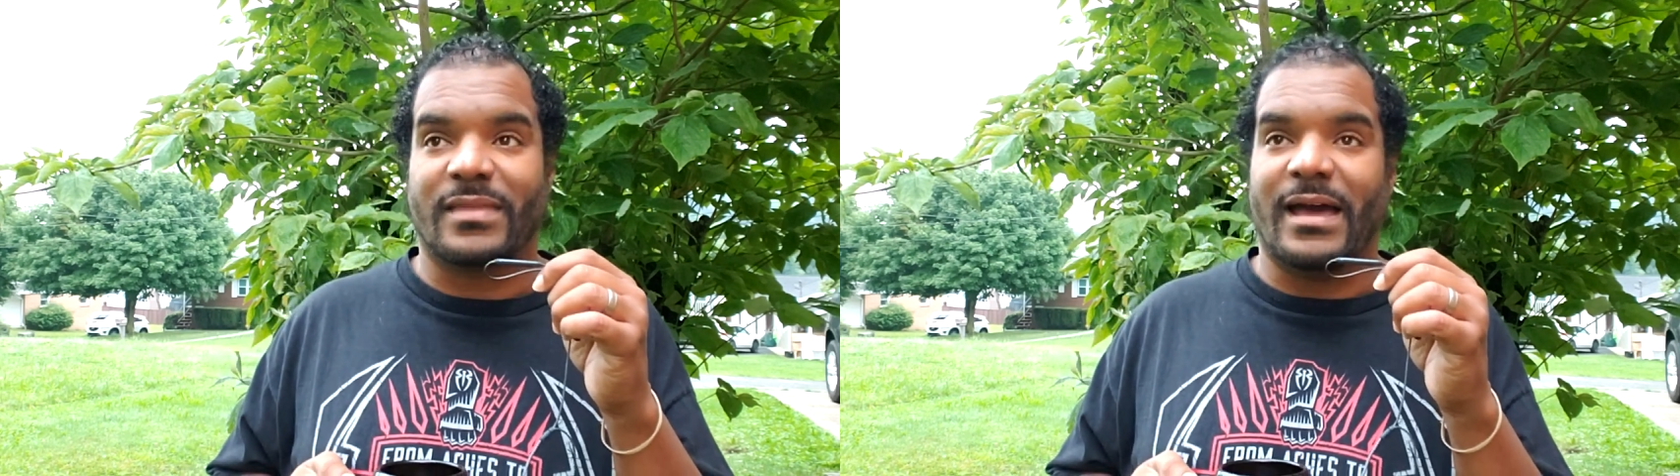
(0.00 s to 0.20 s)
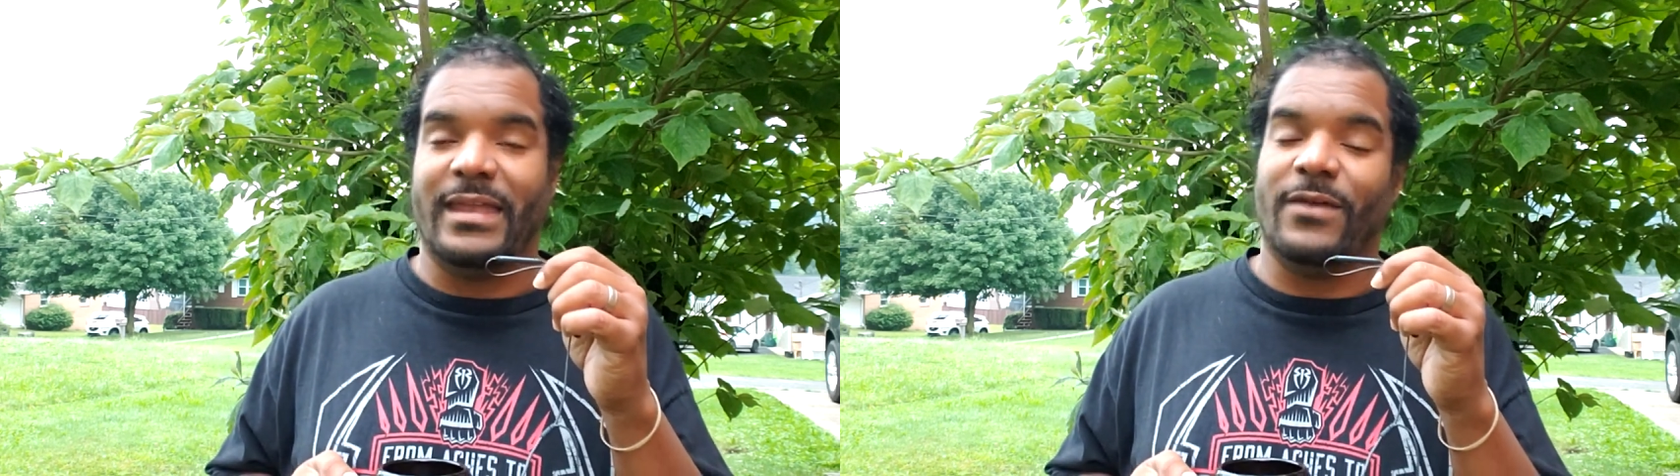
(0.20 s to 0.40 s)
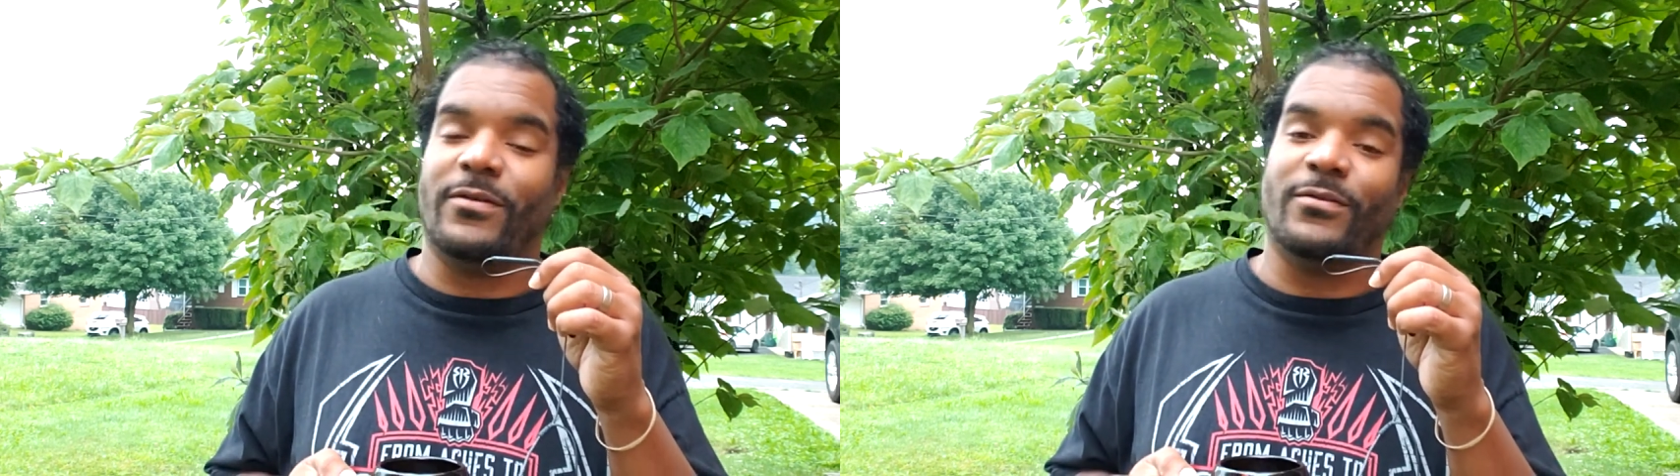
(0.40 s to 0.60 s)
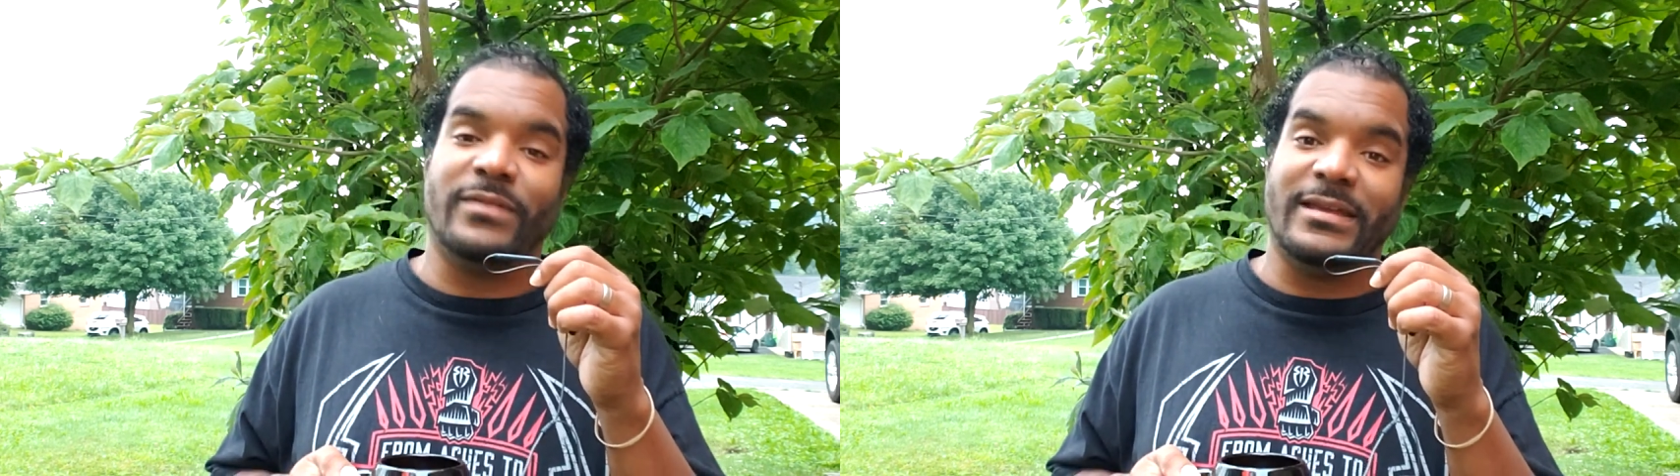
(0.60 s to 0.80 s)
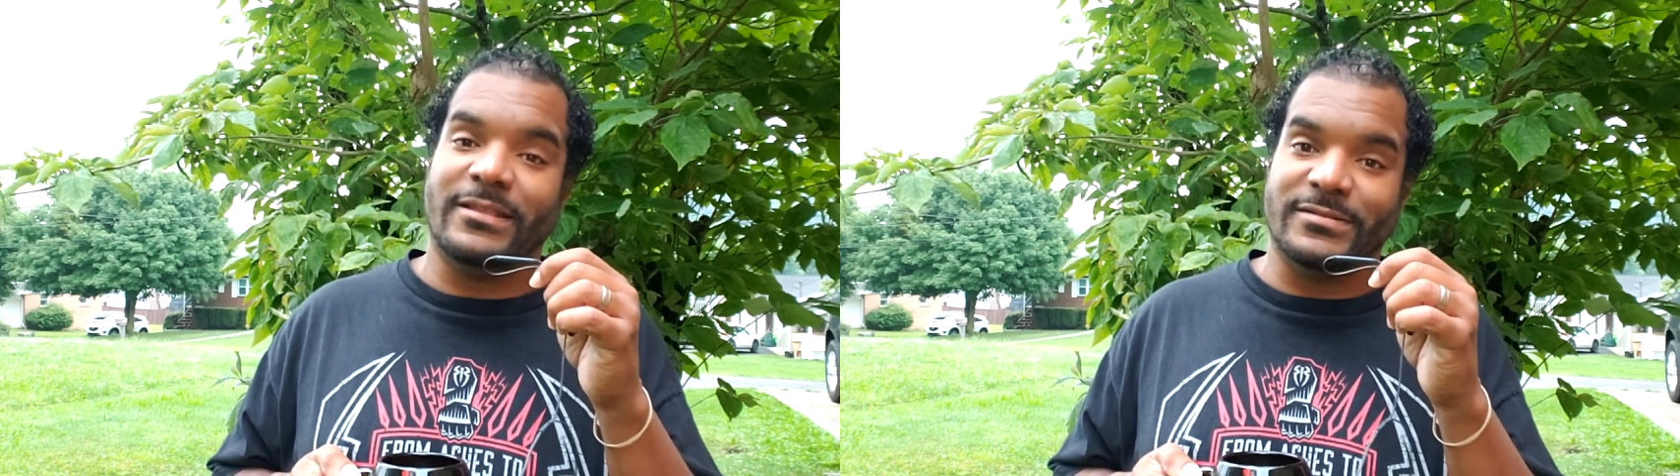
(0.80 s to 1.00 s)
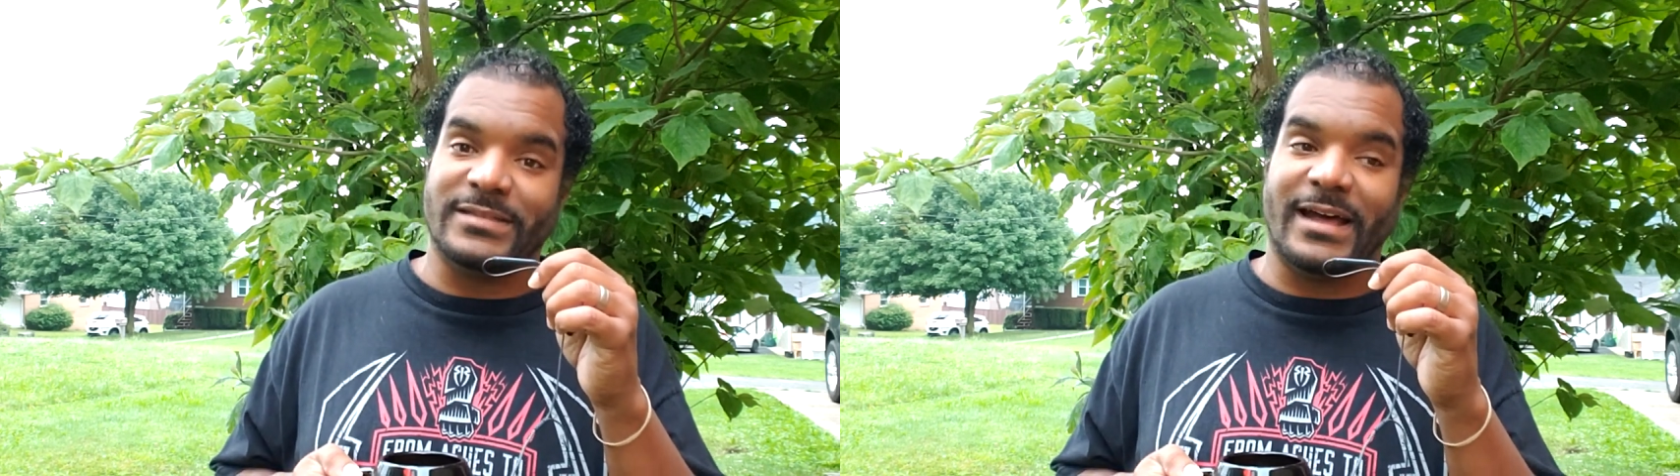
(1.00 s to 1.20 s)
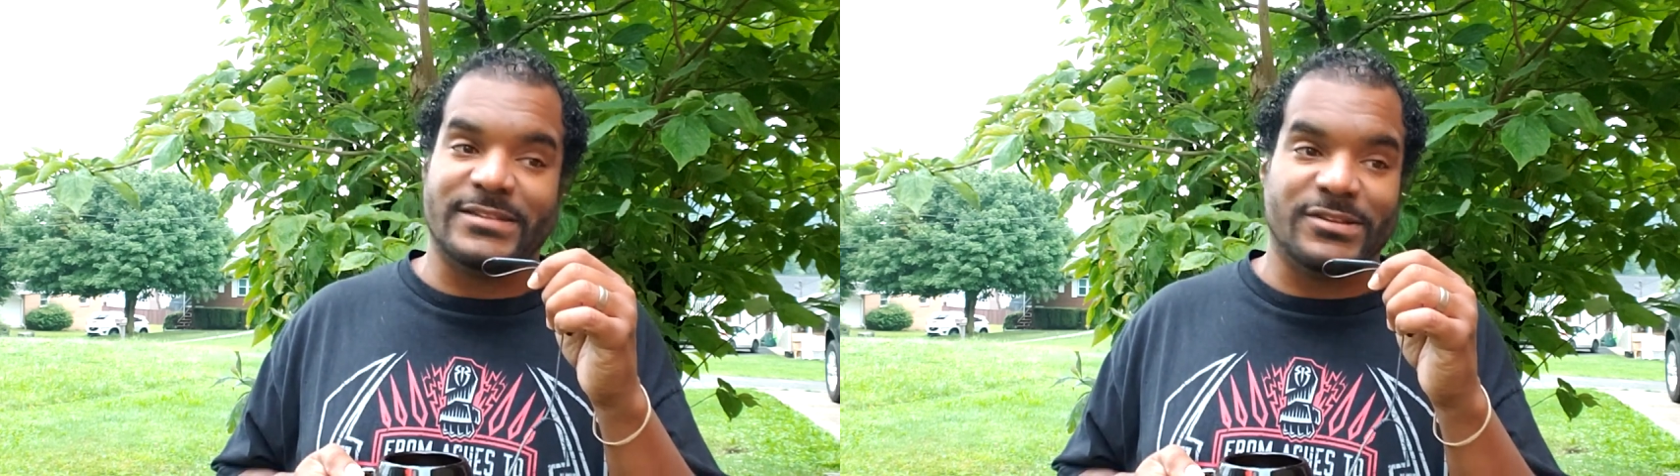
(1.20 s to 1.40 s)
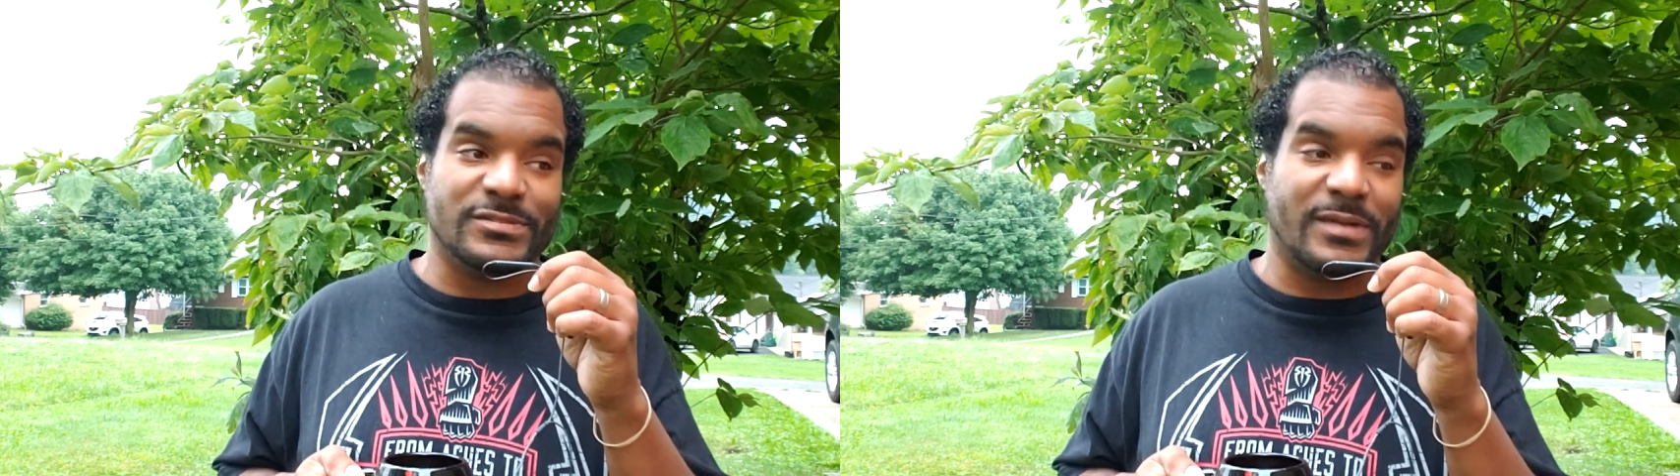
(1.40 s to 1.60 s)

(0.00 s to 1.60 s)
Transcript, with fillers: I know I don't need those nachos,